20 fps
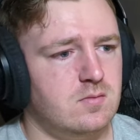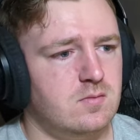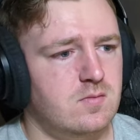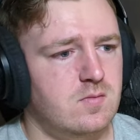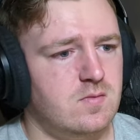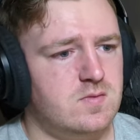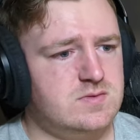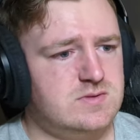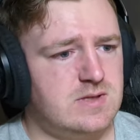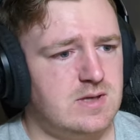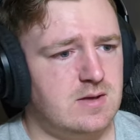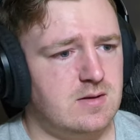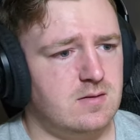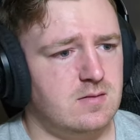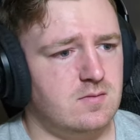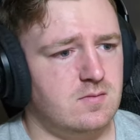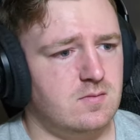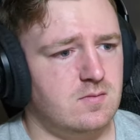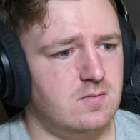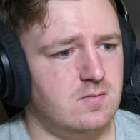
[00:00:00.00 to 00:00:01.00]
what was
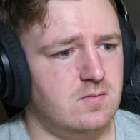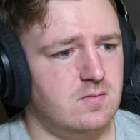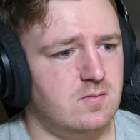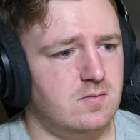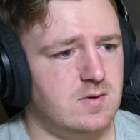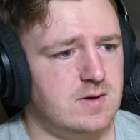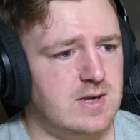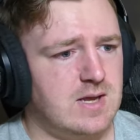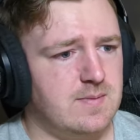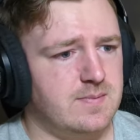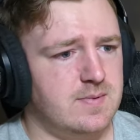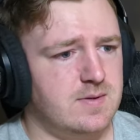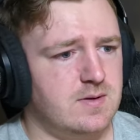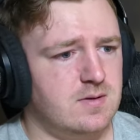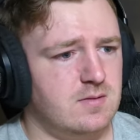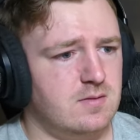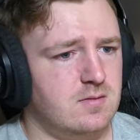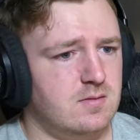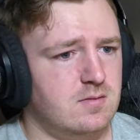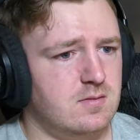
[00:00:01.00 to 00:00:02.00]
that? What
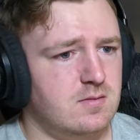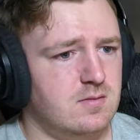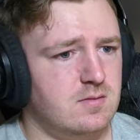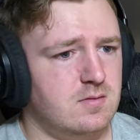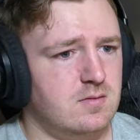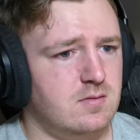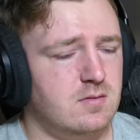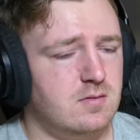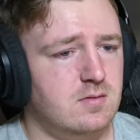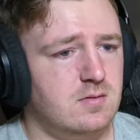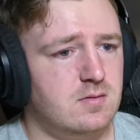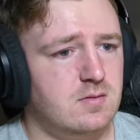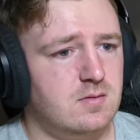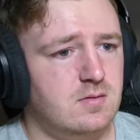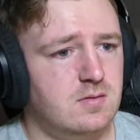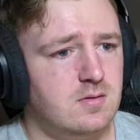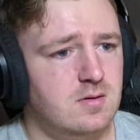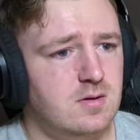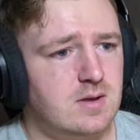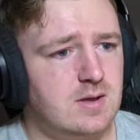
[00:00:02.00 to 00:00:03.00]
happened?
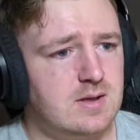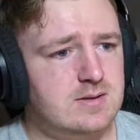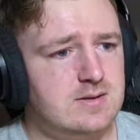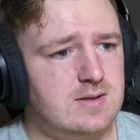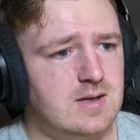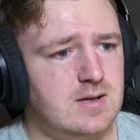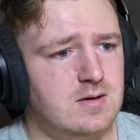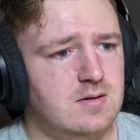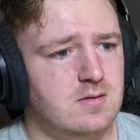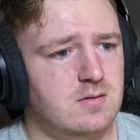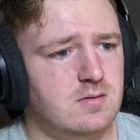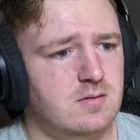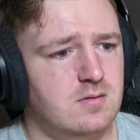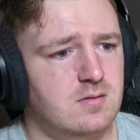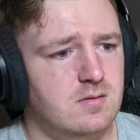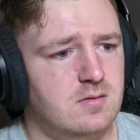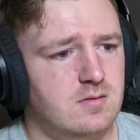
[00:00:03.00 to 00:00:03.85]
High tackle.